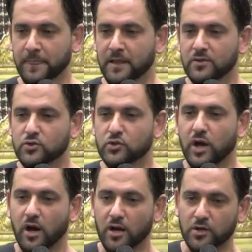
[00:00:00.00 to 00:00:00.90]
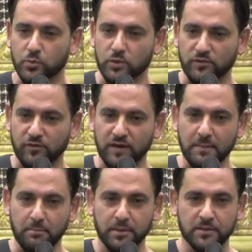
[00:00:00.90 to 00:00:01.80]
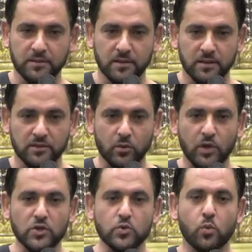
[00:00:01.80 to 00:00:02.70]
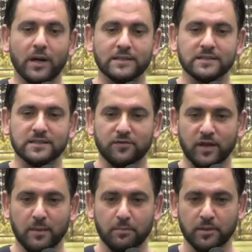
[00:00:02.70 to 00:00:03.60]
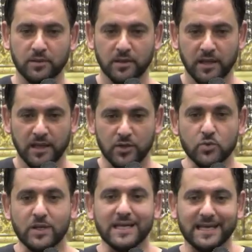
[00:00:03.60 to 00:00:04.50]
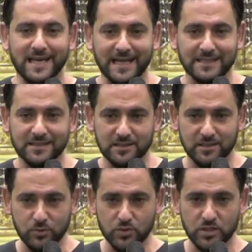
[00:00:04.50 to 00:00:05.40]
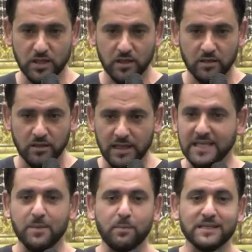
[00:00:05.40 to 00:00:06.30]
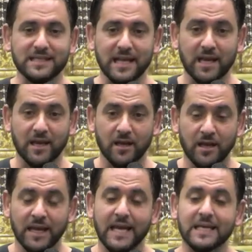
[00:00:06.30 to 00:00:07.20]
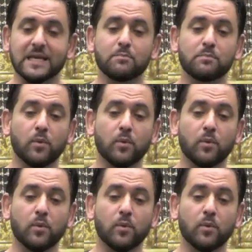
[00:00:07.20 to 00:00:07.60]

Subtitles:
So the heart will flip the way you want it to flip. You can connect it to the music and keep listening and keep